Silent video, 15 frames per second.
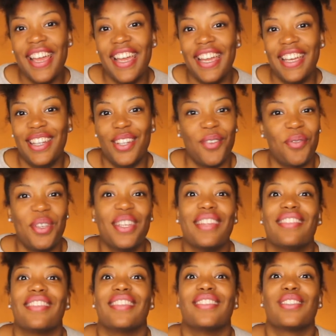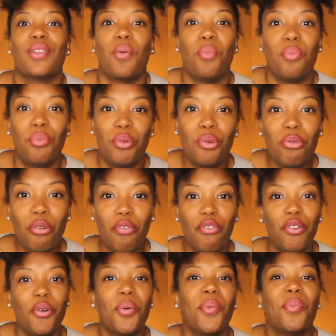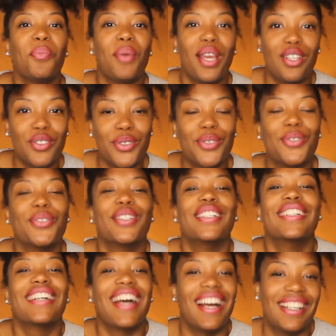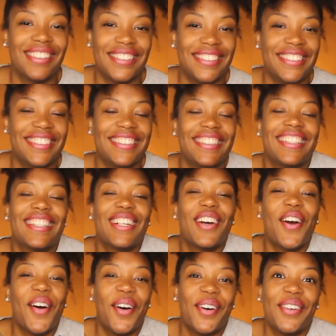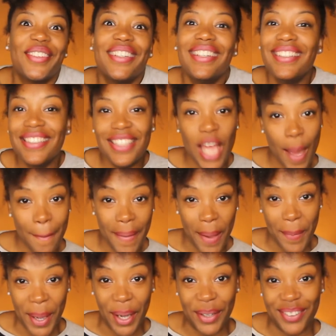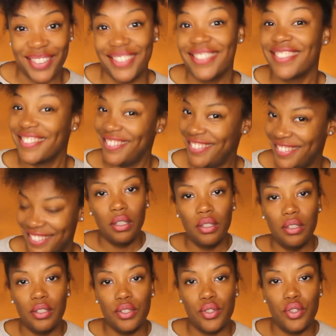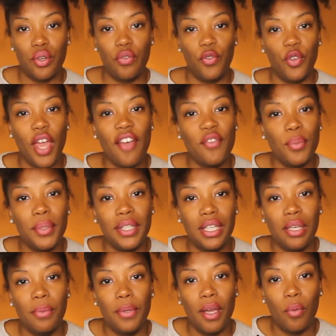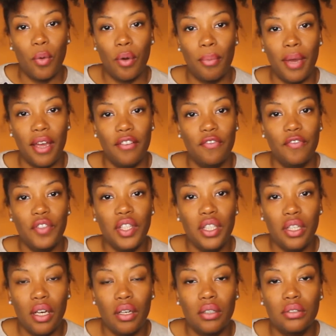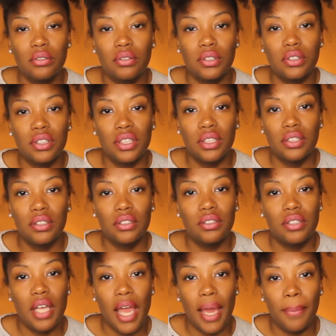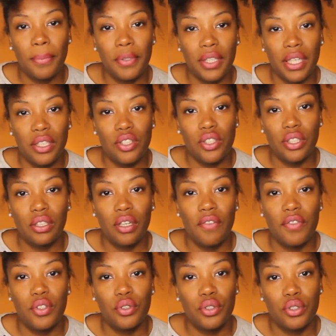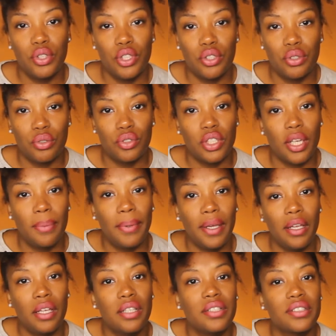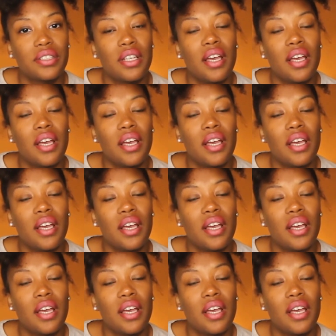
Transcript: And then we get this beautiful, magical concoction called Chebe powder. So if you haven't been keeping up with my videos, the application of the traditional Chebe is